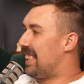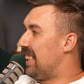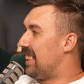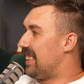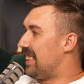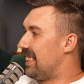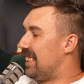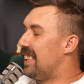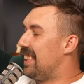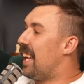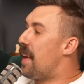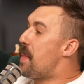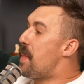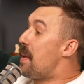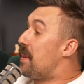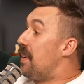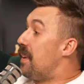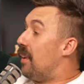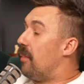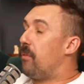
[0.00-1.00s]
he goes, and
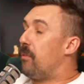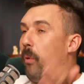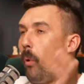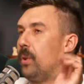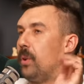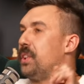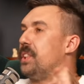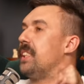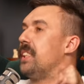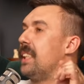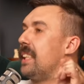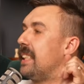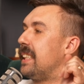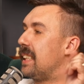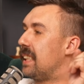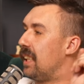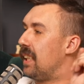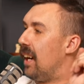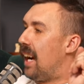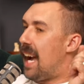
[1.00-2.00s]
then fortunately
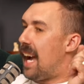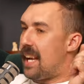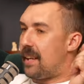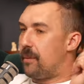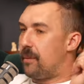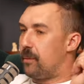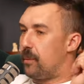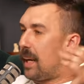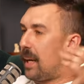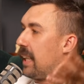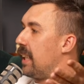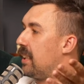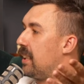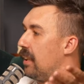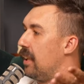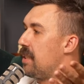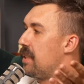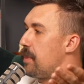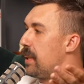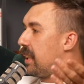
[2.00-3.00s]
the guy
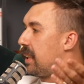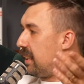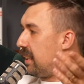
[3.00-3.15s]
recognized me